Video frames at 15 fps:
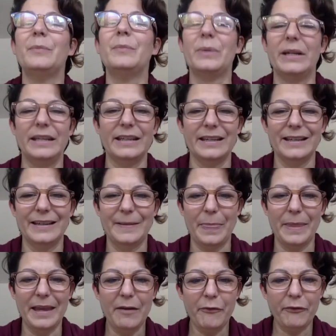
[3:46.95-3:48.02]
But
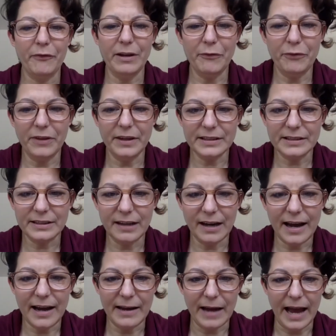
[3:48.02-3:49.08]
if this
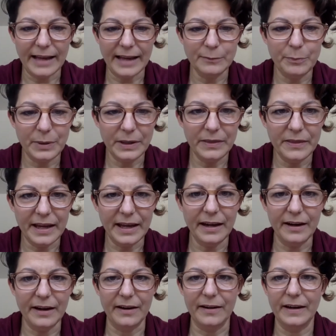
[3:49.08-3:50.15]
guy hadn't been
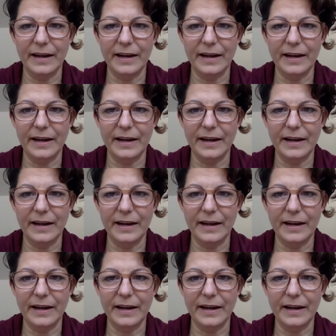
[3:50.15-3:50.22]
there,